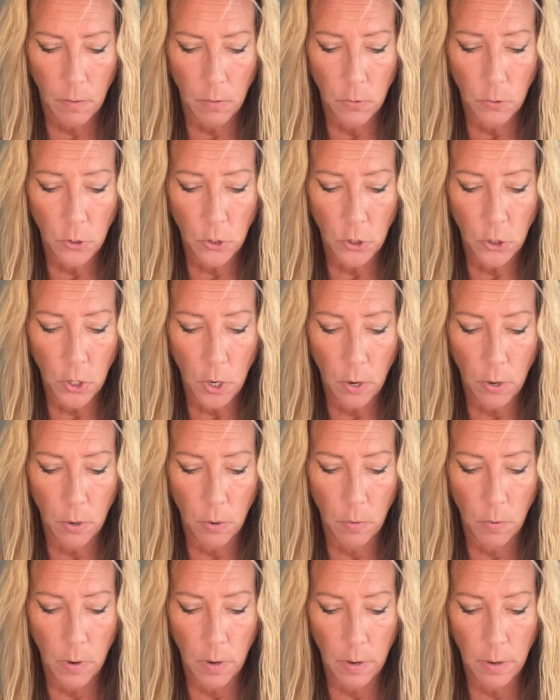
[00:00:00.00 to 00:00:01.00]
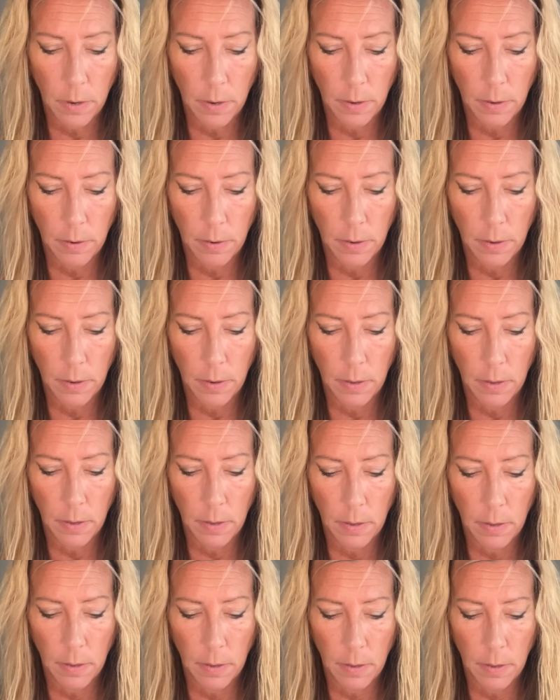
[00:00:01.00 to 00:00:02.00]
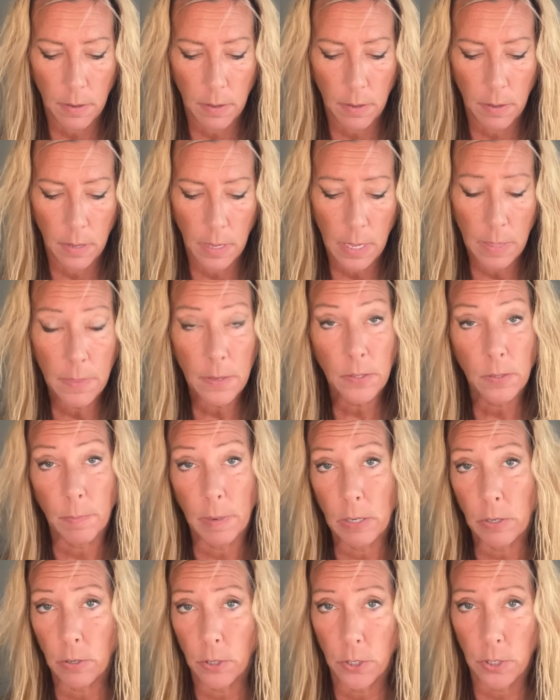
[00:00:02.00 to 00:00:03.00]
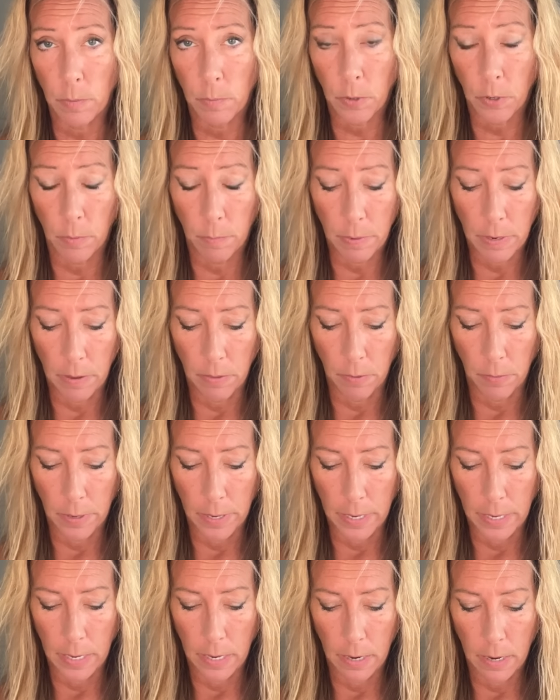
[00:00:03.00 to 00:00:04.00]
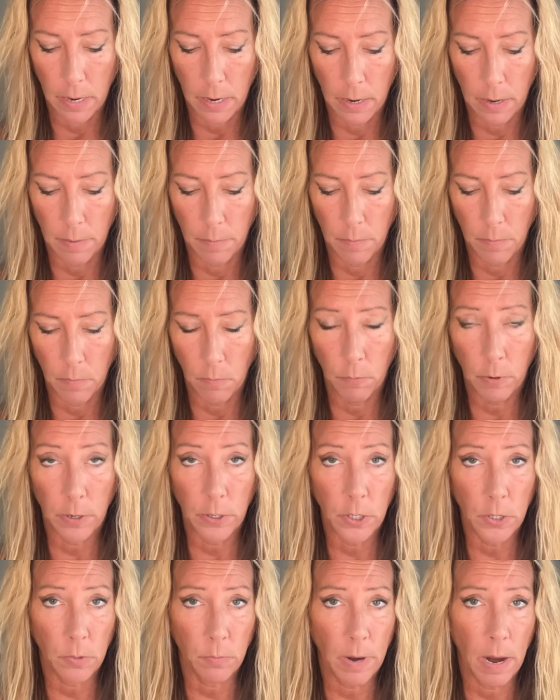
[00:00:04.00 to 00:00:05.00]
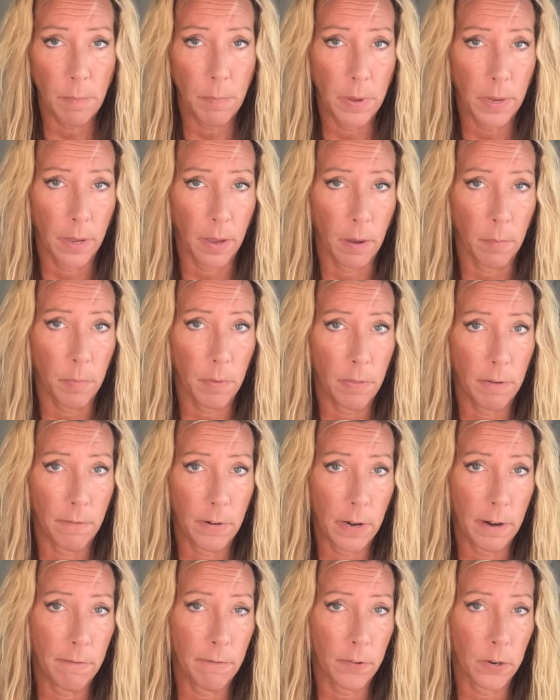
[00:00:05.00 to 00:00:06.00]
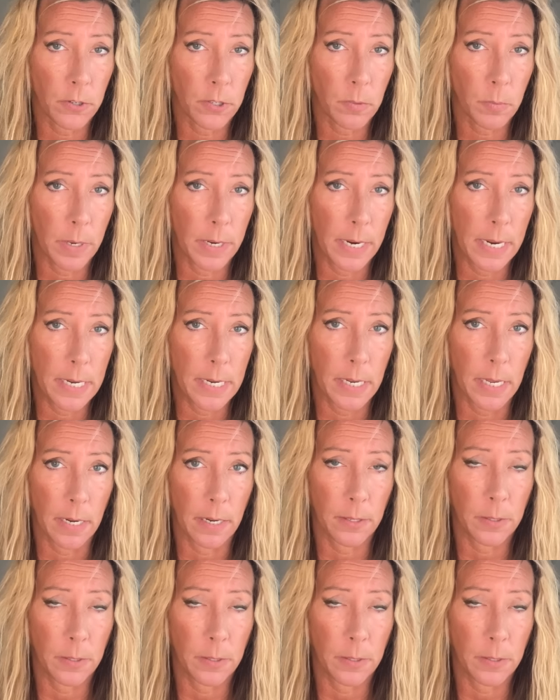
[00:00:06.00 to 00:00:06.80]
So in this mentorship group, by the way, we're just wrapping up the very first one I did.